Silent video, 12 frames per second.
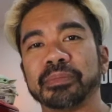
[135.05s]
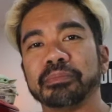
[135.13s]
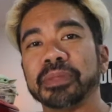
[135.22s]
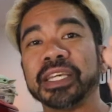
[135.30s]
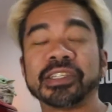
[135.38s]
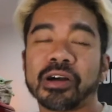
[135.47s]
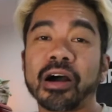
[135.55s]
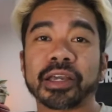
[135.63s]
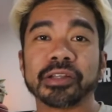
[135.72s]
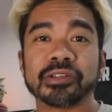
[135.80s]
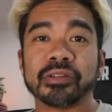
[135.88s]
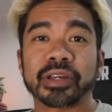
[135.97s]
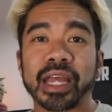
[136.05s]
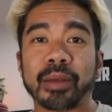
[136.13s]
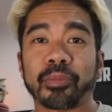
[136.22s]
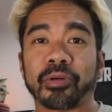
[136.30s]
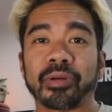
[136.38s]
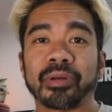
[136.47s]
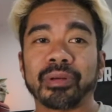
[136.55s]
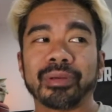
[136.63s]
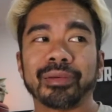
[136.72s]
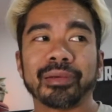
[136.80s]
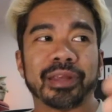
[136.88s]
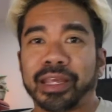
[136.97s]
me talking to a camera
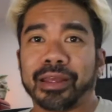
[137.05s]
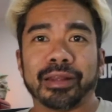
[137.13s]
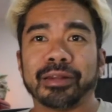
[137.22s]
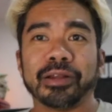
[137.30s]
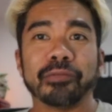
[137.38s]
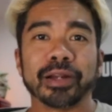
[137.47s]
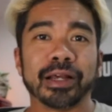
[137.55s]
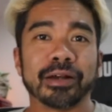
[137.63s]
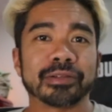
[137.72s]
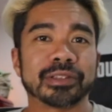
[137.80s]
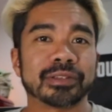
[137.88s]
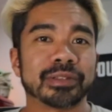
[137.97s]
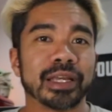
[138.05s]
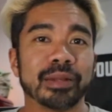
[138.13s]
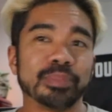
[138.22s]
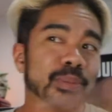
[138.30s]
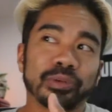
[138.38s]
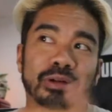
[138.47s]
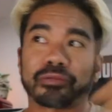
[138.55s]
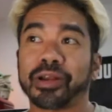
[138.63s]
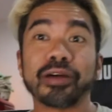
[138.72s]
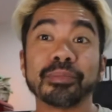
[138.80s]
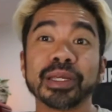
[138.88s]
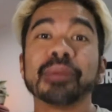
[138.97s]
and no one else and people
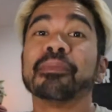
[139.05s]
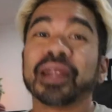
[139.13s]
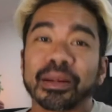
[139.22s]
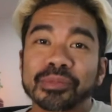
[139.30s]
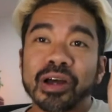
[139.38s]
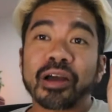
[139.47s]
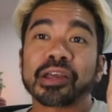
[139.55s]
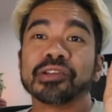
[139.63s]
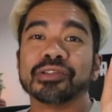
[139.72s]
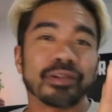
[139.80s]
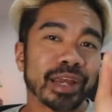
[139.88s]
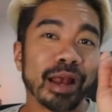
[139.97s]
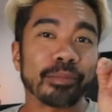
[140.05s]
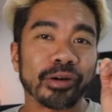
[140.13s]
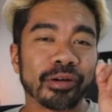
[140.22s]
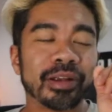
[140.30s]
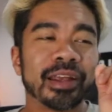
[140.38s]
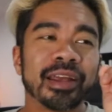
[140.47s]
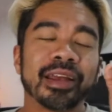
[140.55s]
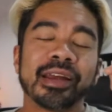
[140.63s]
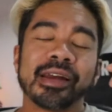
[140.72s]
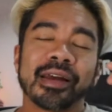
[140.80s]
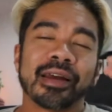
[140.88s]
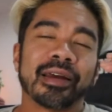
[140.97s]
around me, but I'm talking to a camera
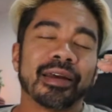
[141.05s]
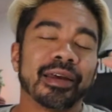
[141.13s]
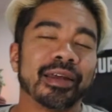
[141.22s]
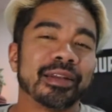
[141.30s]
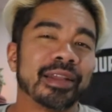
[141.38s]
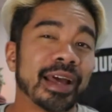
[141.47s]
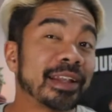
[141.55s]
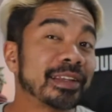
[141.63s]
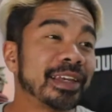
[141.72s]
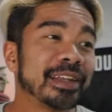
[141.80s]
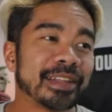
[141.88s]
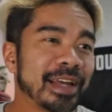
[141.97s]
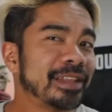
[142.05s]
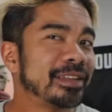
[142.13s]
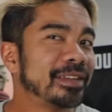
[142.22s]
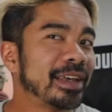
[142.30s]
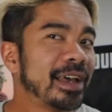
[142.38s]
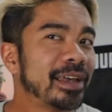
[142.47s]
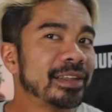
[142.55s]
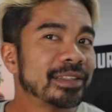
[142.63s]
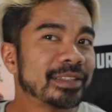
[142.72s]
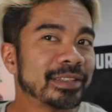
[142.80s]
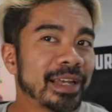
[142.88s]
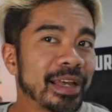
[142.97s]
and that get that that
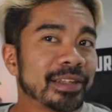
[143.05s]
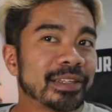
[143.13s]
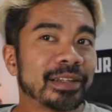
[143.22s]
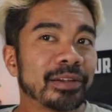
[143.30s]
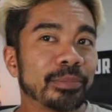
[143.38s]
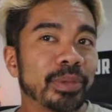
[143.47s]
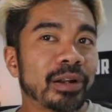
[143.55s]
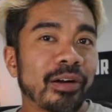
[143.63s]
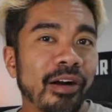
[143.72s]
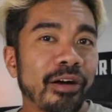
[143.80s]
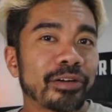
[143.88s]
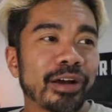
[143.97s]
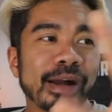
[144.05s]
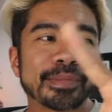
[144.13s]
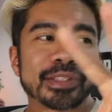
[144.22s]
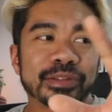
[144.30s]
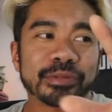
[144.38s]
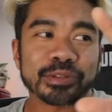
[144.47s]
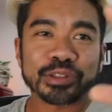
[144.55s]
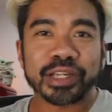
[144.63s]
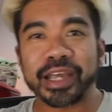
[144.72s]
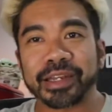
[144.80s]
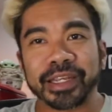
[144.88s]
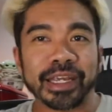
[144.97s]
is that is a little bit of hard obstacle to
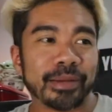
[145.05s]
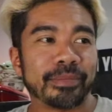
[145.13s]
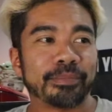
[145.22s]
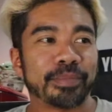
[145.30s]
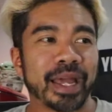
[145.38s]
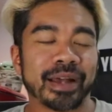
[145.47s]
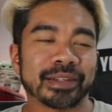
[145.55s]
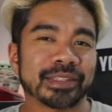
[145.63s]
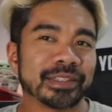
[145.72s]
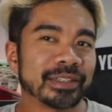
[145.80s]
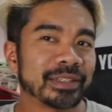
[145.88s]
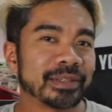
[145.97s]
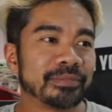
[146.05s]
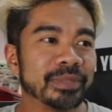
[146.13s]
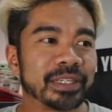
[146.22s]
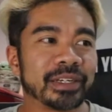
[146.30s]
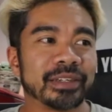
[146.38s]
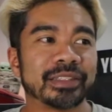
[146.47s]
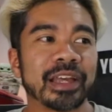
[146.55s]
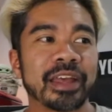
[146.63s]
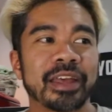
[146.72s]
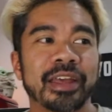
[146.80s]
kind of get past because